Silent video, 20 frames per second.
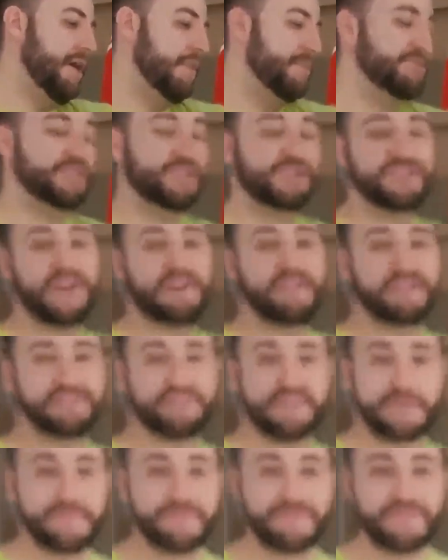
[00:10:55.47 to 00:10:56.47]
which is a general
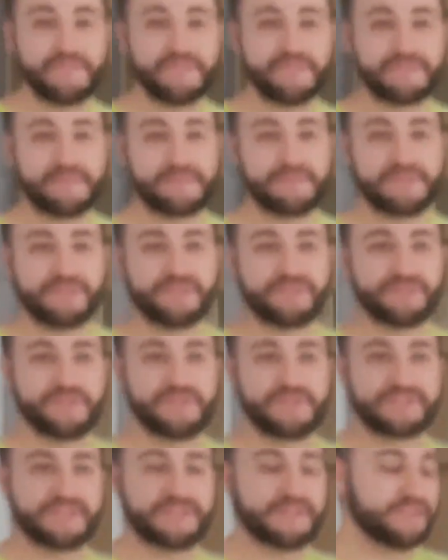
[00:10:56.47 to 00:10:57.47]
theme for some of these
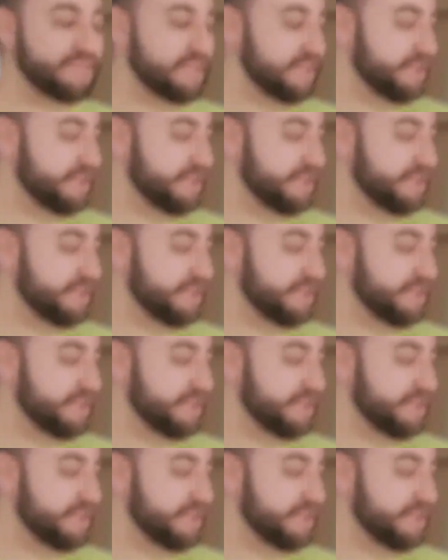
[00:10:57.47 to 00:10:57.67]
shirts in this